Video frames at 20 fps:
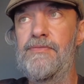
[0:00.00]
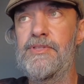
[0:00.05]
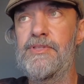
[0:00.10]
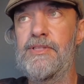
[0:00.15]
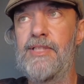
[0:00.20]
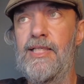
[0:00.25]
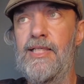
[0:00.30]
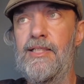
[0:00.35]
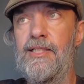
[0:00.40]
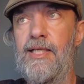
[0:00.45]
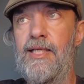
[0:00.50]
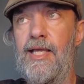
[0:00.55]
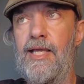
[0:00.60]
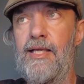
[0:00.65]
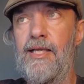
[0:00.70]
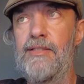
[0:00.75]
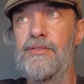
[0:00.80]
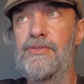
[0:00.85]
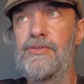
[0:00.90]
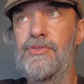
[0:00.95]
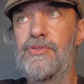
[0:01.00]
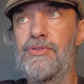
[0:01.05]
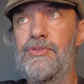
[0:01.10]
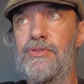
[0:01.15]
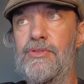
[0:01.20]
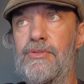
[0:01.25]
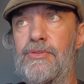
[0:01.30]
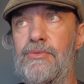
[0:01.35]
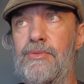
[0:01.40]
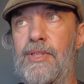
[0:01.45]
steady hands,
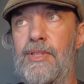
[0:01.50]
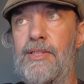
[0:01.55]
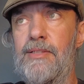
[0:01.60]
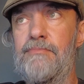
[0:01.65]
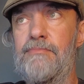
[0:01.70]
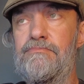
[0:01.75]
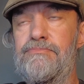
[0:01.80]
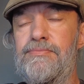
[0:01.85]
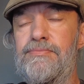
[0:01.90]
so